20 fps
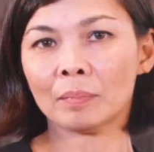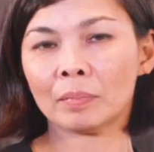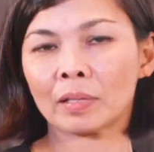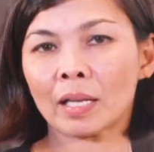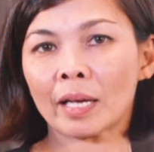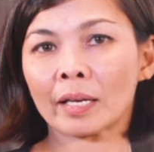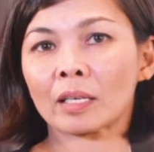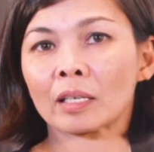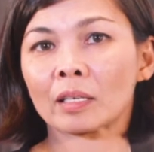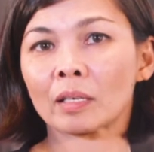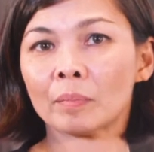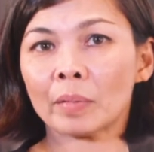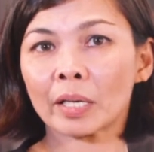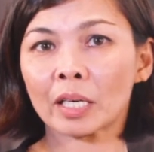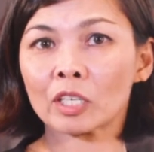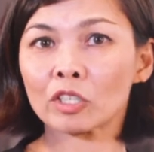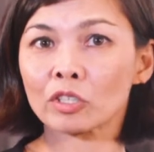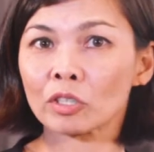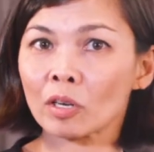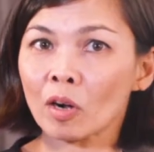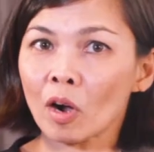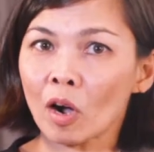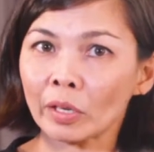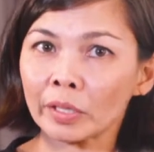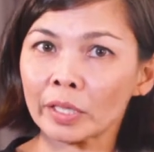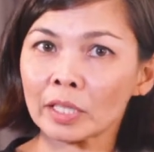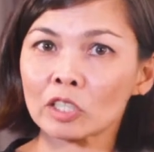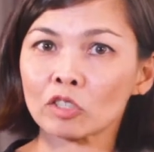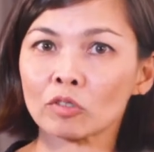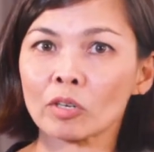like making sure
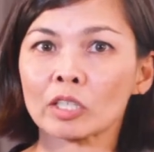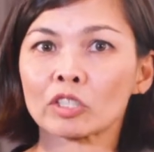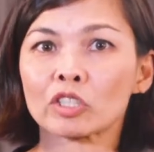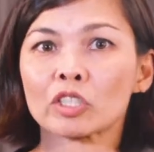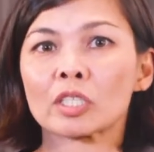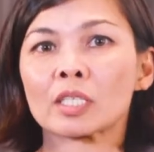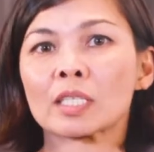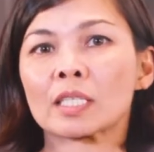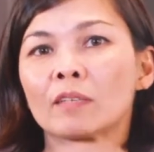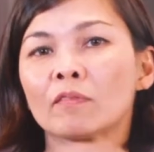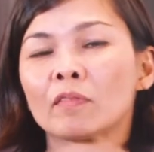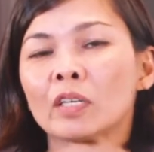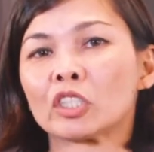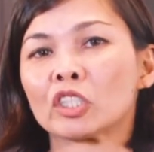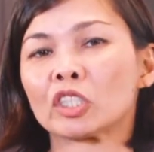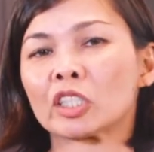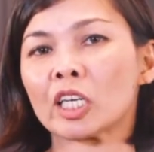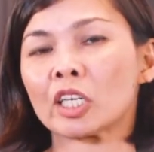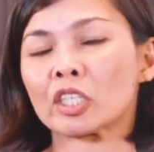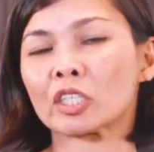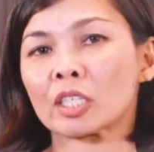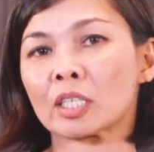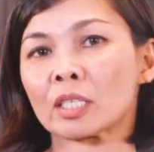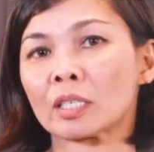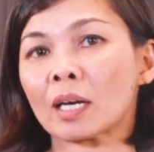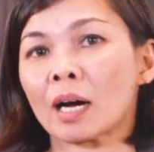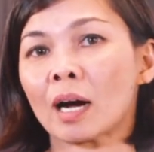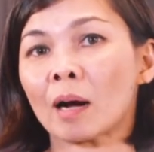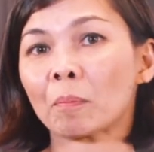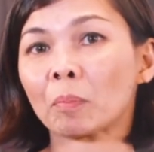awning structures and
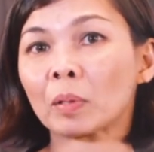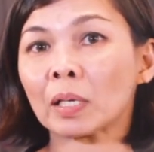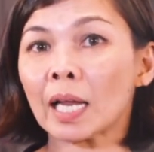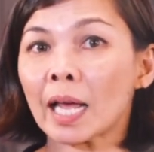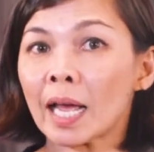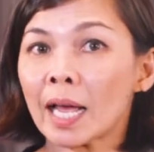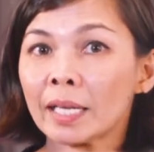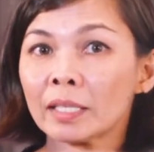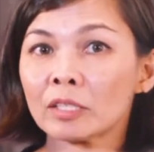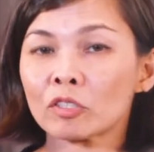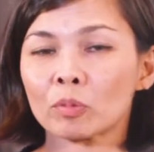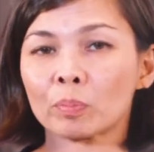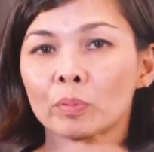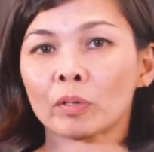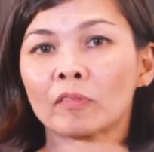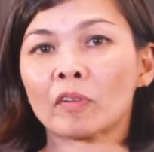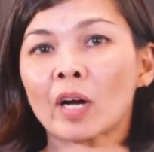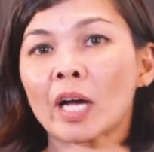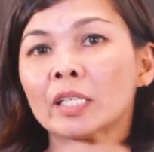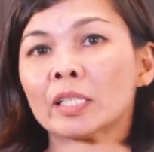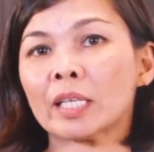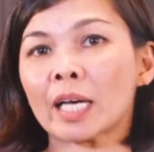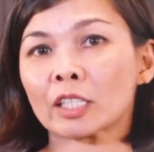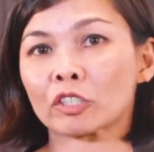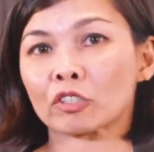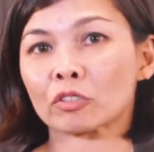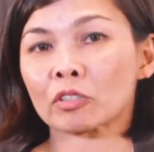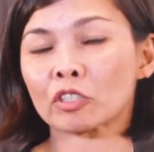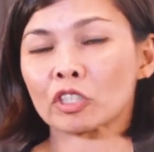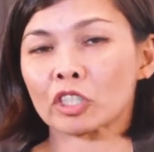vegetation are planned to provide
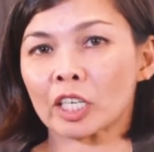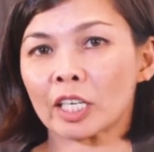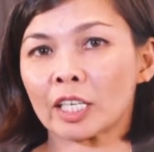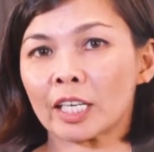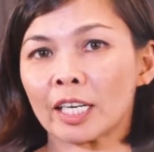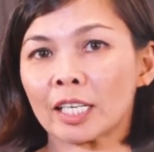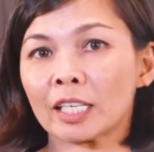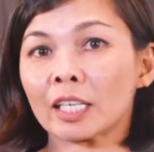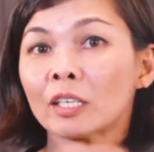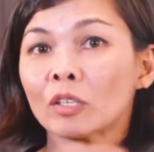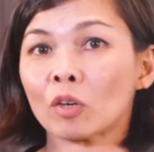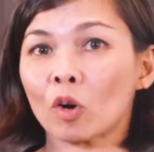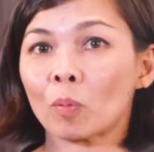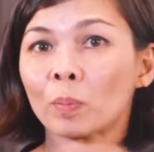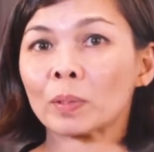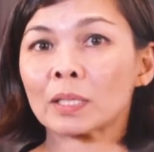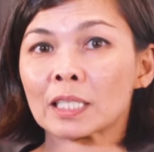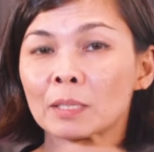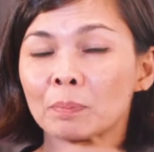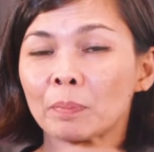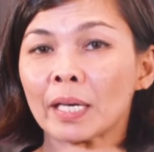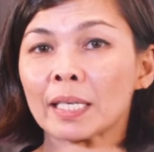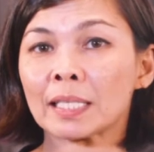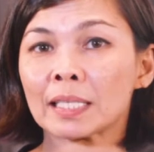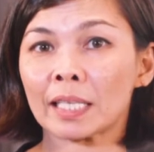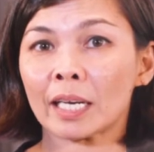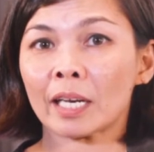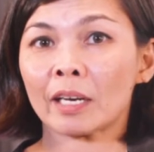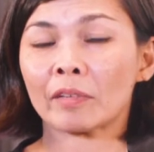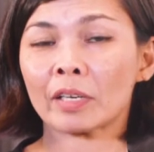natural shading in open
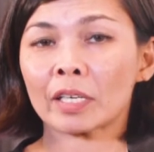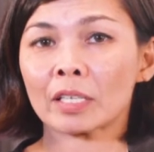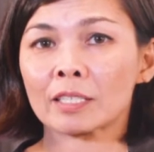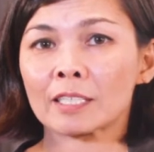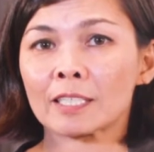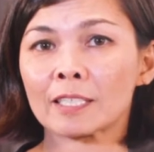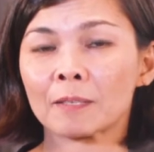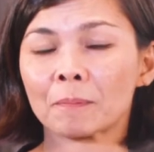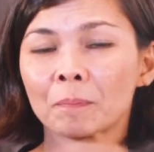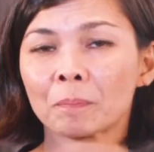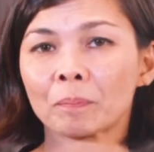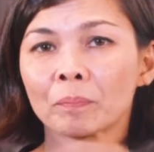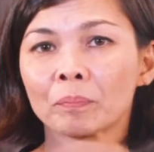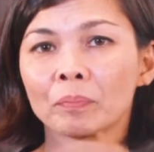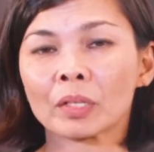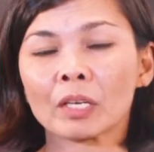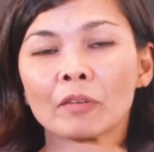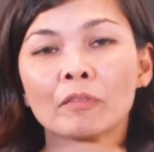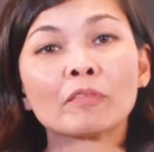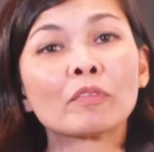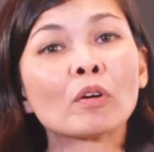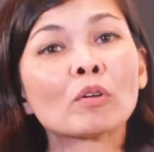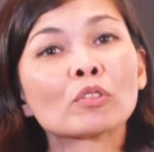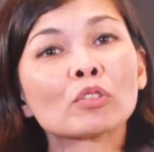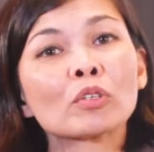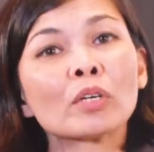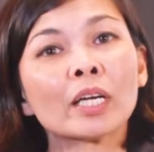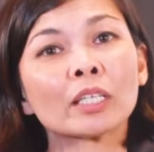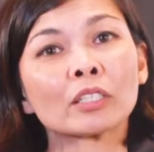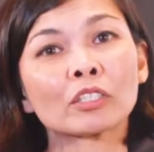space areas. We've
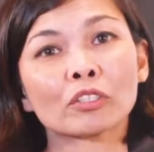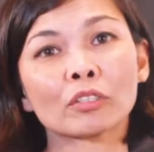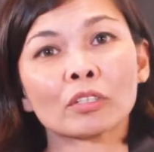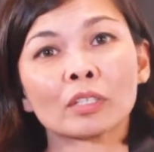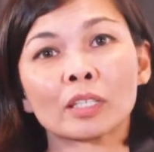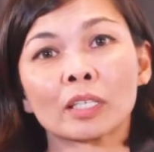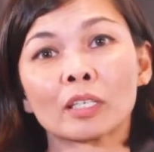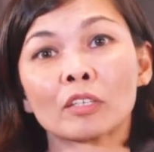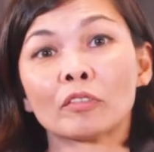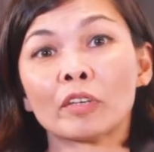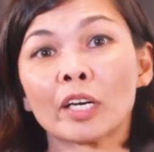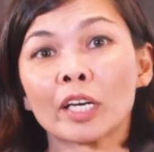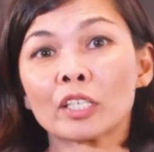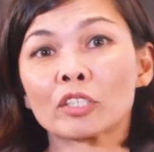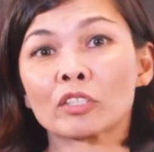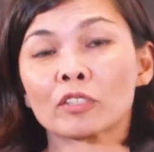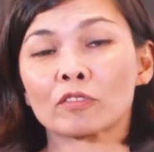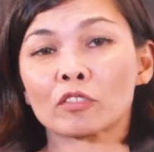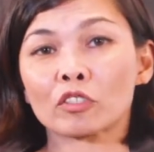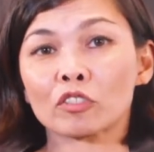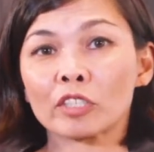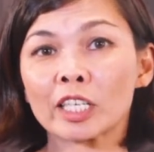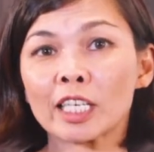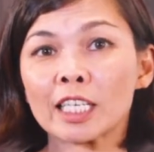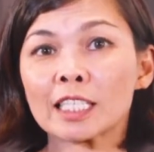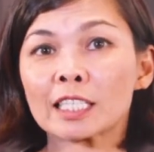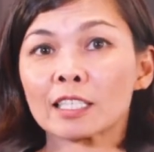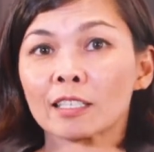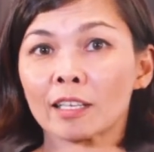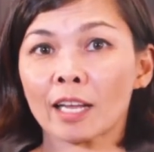also ensured that a range of
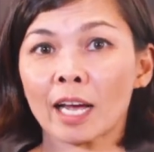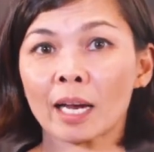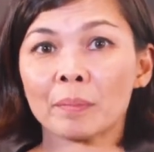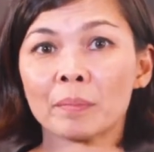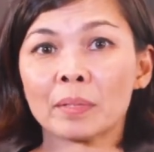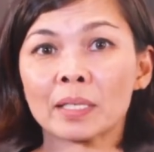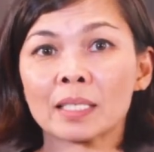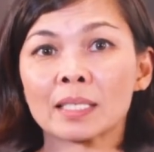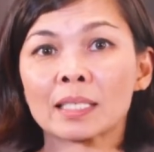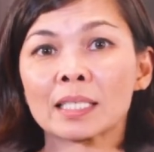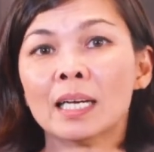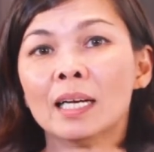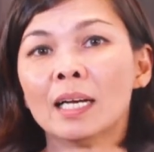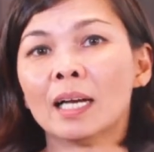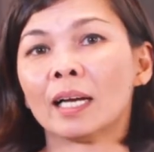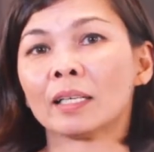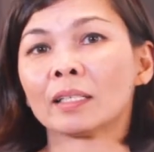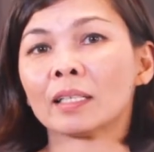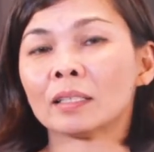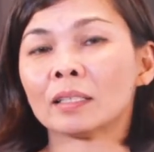trees, climbers, and